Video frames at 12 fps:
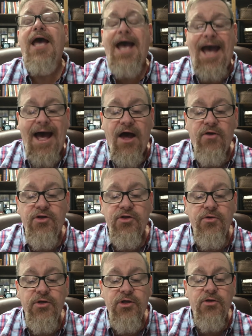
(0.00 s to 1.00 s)
How do
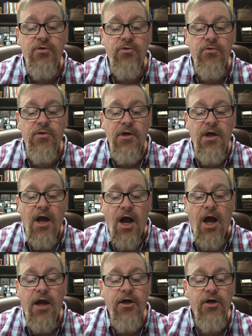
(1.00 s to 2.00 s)
you
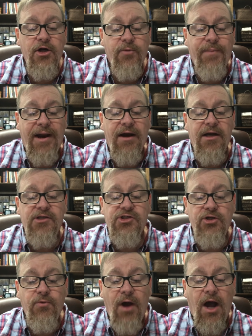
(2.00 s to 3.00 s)
honor your parents?
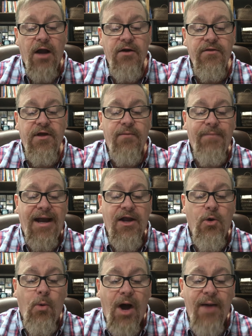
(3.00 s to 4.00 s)
You honor them by
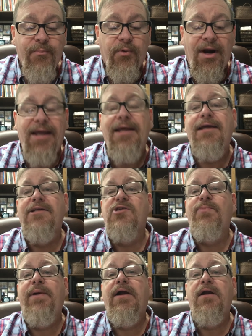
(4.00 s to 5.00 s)
cooperating in a
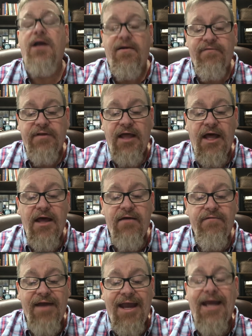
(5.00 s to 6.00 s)
spirit of
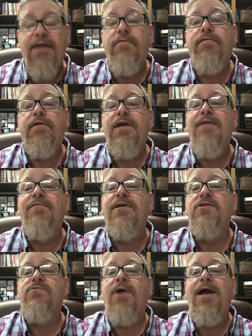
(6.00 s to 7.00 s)
love and
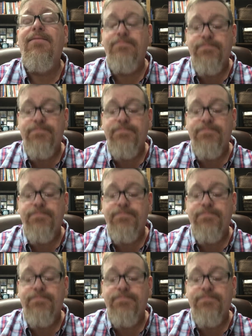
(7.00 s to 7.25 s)
forgiveness, right?